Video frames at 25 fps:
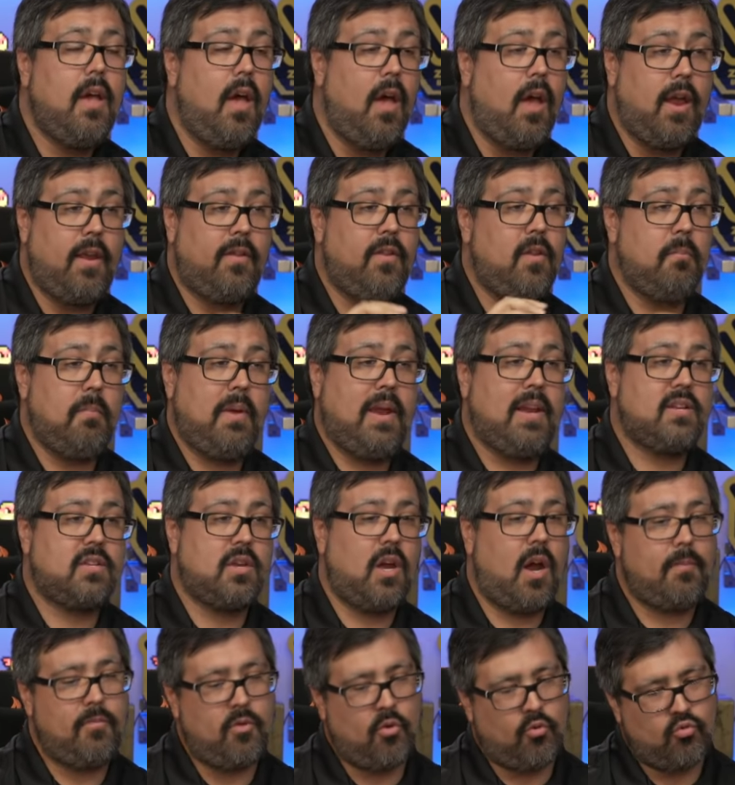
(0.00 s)
In the
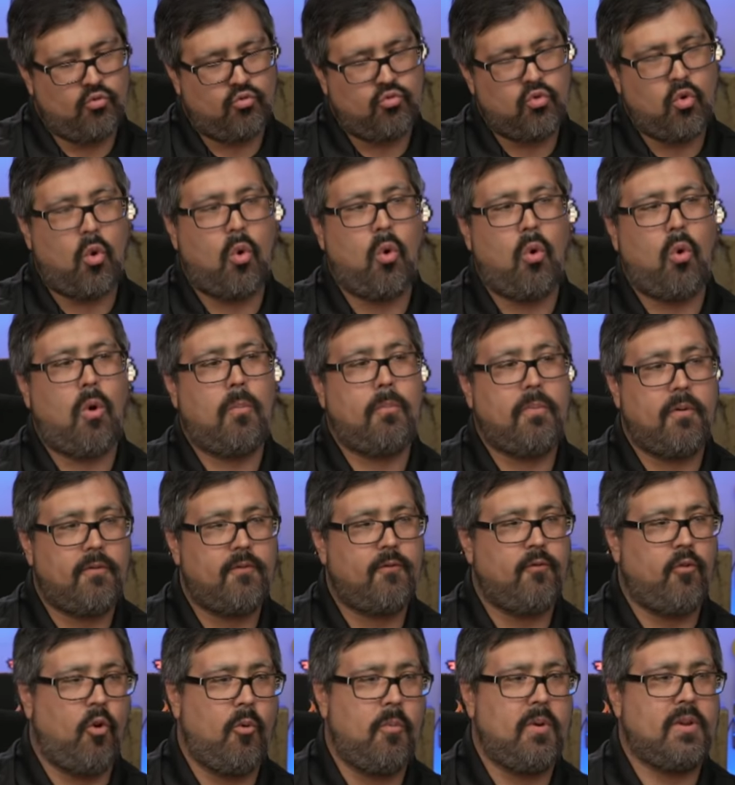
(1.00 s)
meantime, the raw
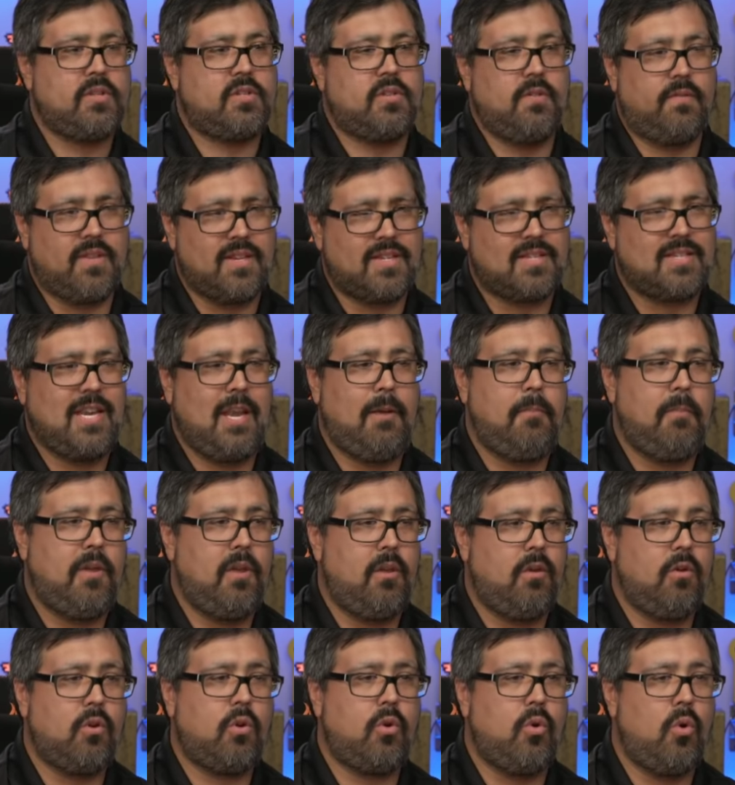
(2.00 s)
performance of the
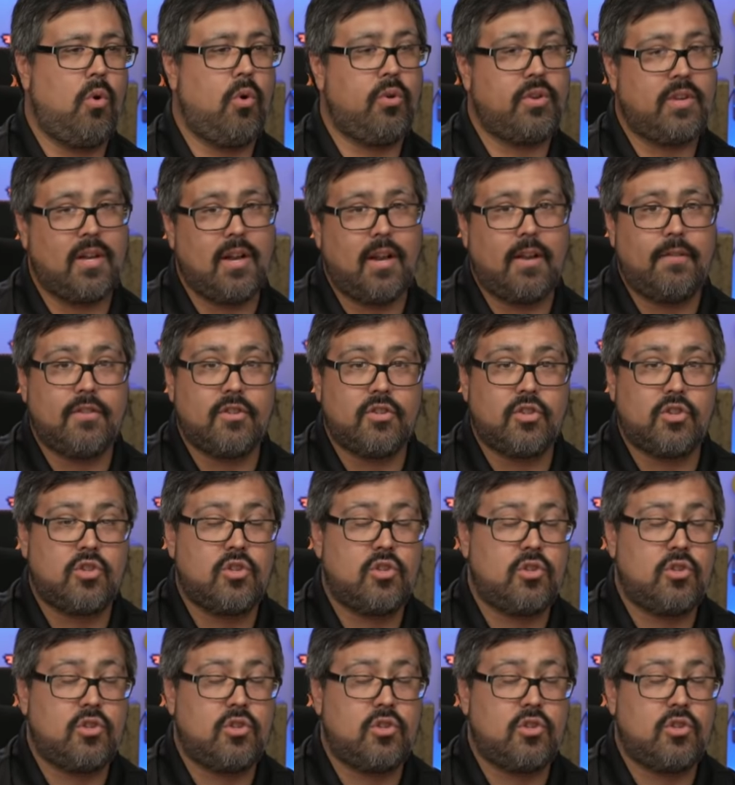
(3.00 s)
CPU core delivers